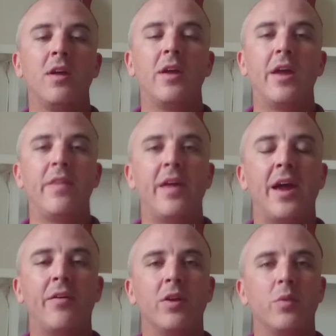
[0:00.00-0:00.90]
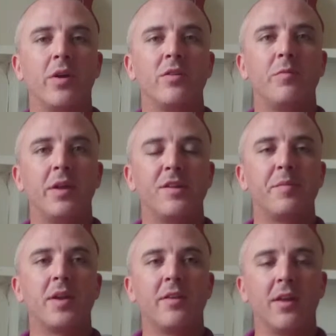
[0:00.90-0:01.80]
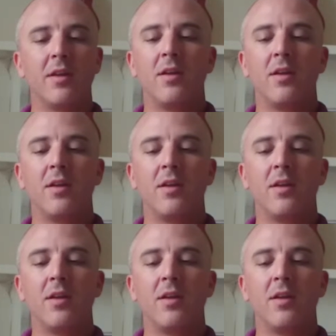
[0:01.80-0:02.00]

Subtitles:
in the area we're going to be inspecting.